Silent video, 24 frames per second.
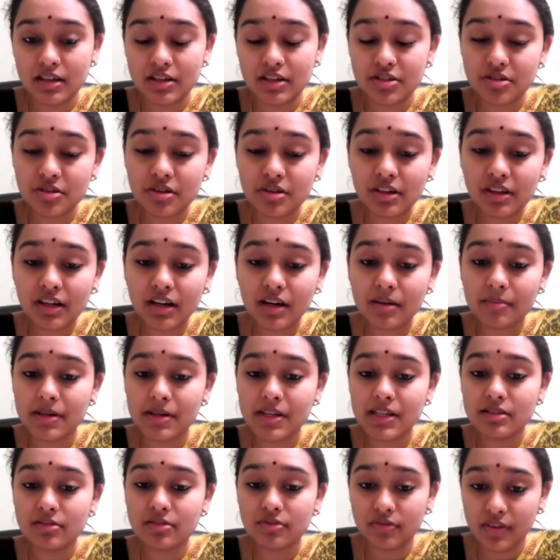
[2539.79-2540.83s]
Shulkam
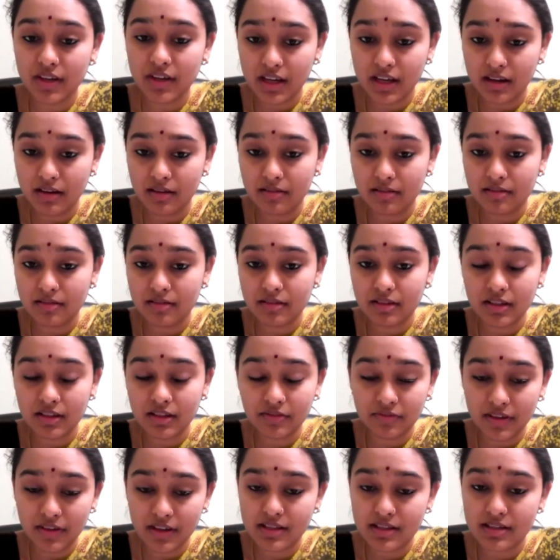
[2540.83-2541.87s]
is fee, the
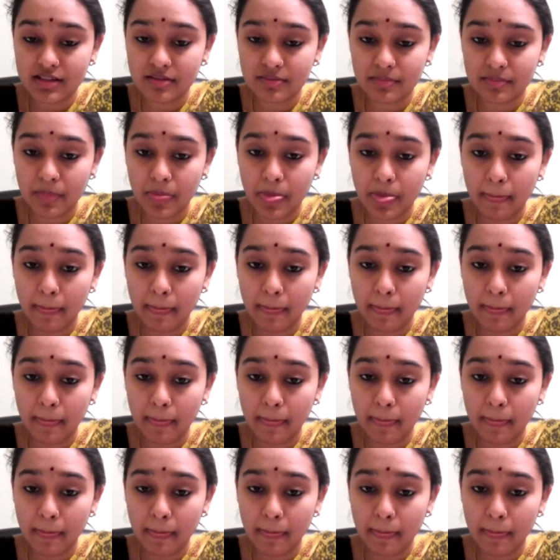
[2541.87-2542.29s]
fees.